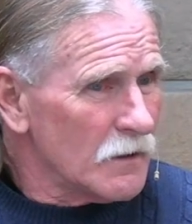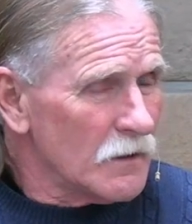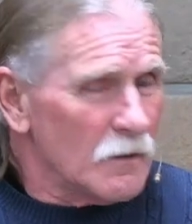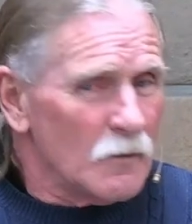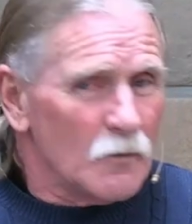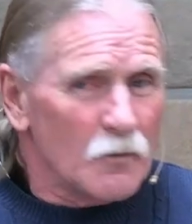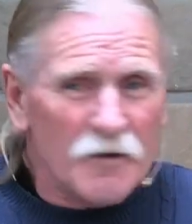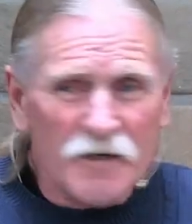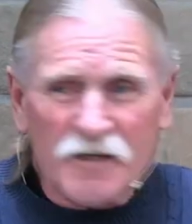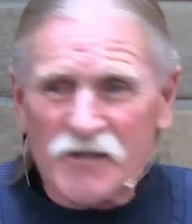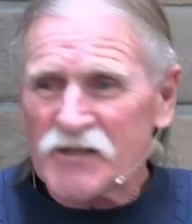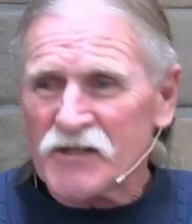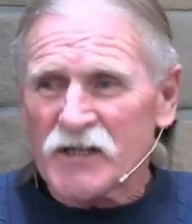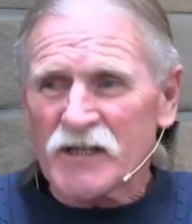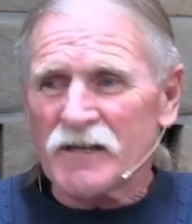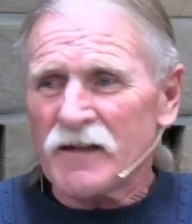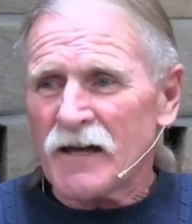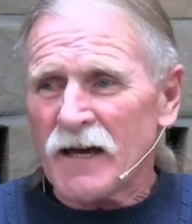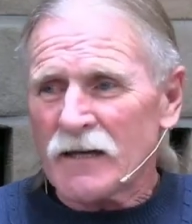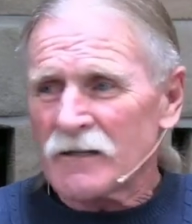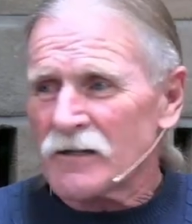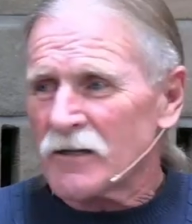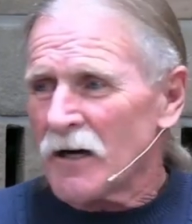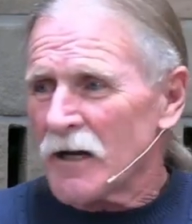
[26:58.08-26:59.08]
We see
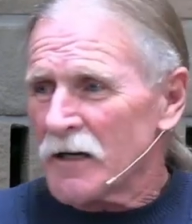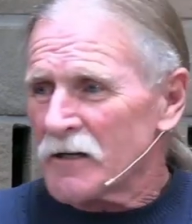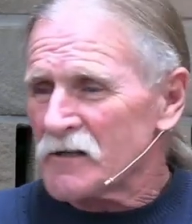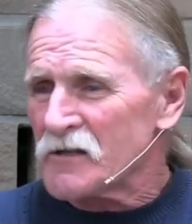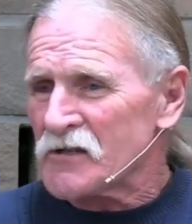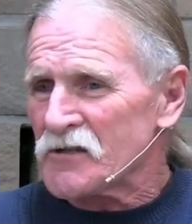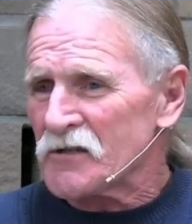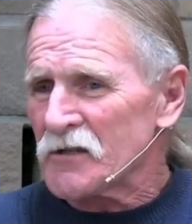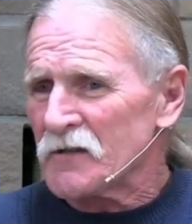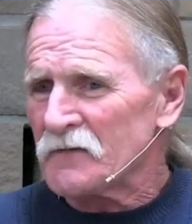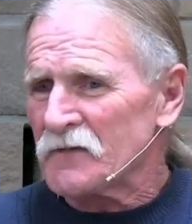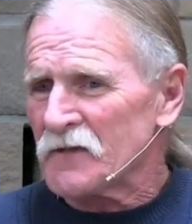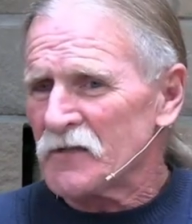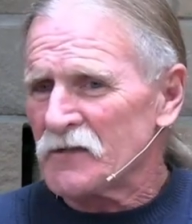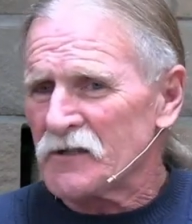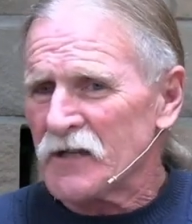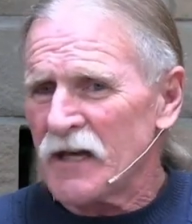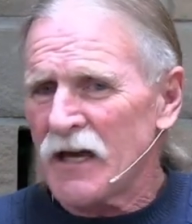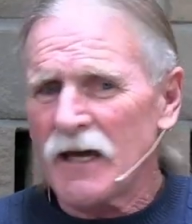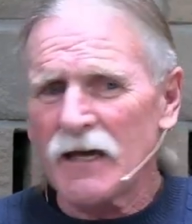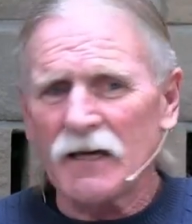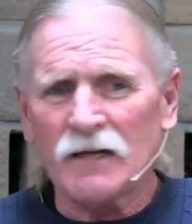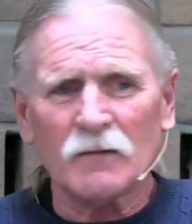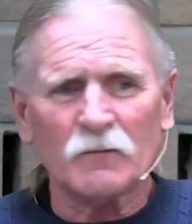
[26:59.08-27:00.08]
that kind of stuff
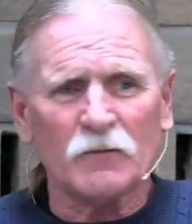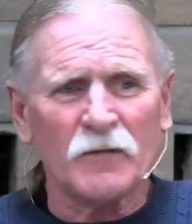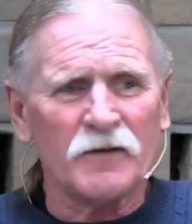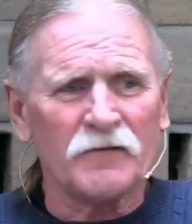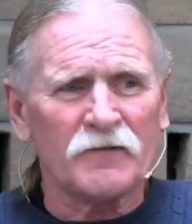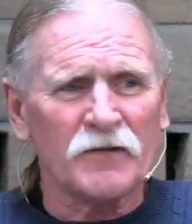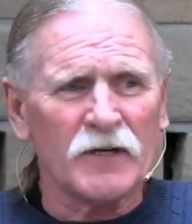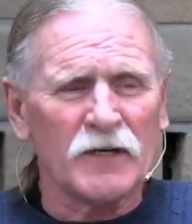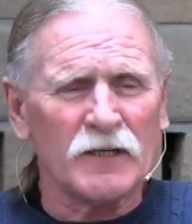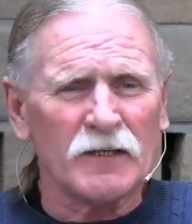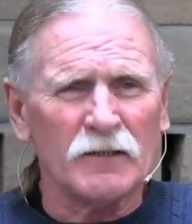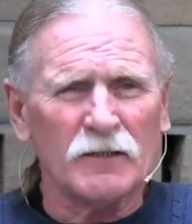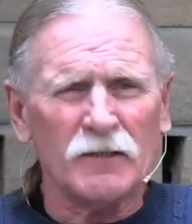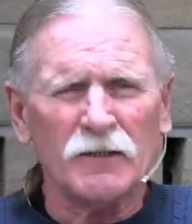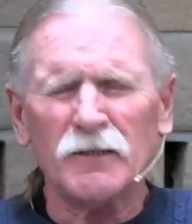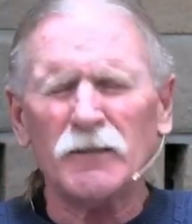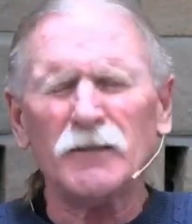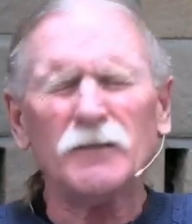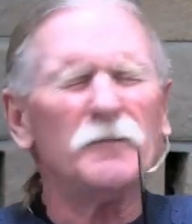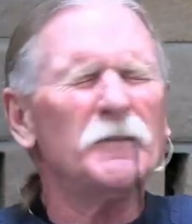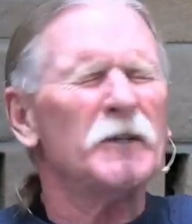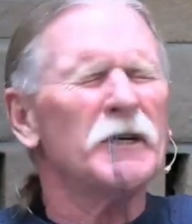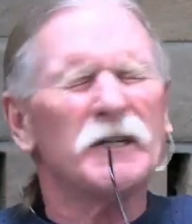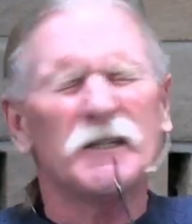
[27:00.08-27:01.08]
today and we think,
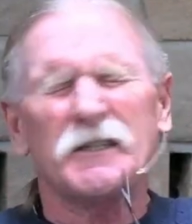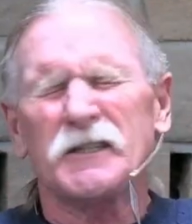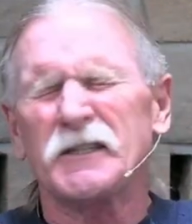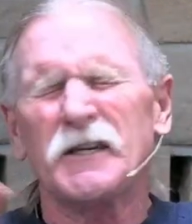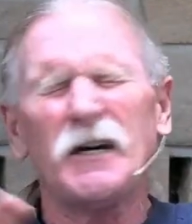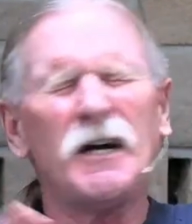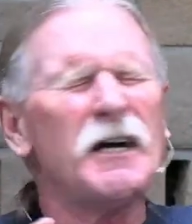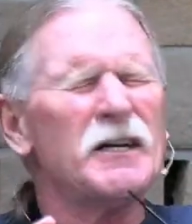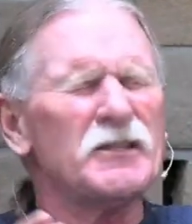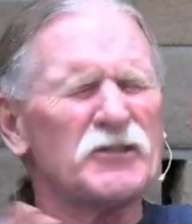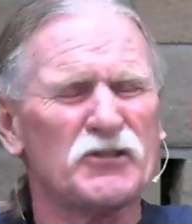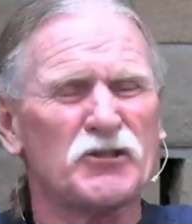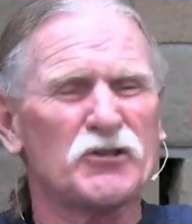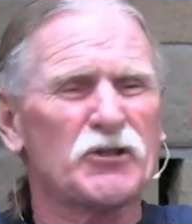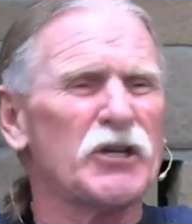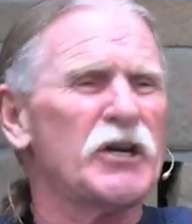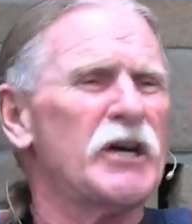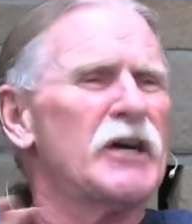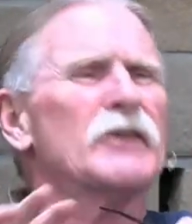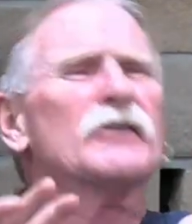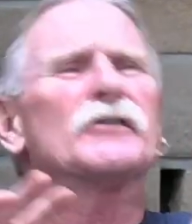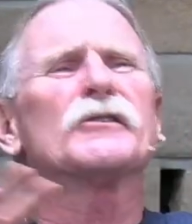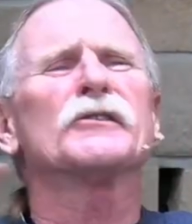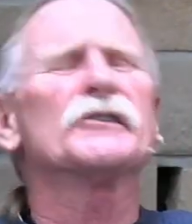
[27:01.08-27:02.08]
oh my gosh,
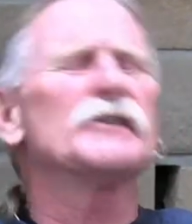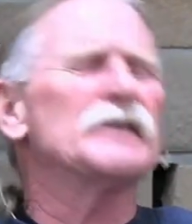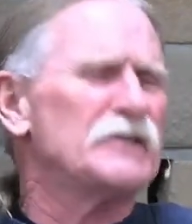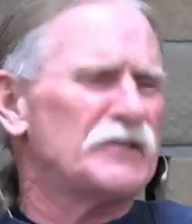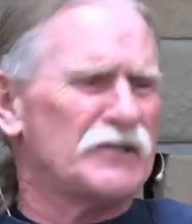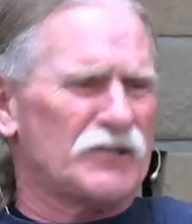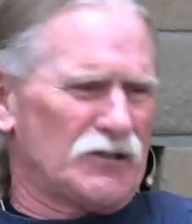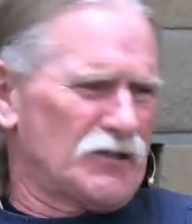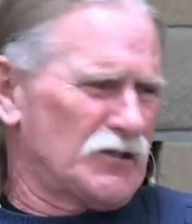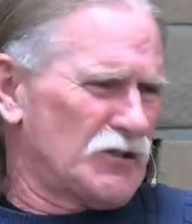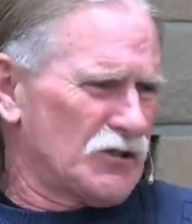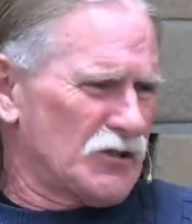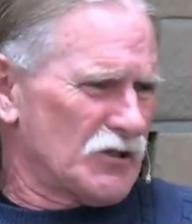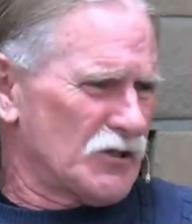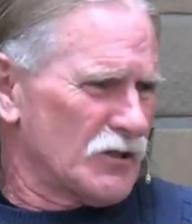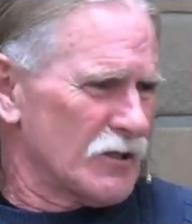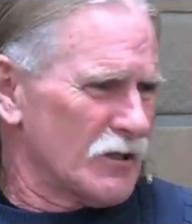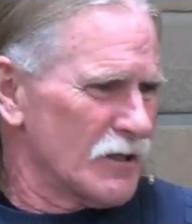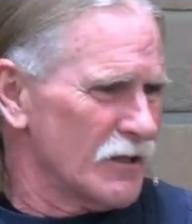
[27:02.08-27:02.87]
terrorists.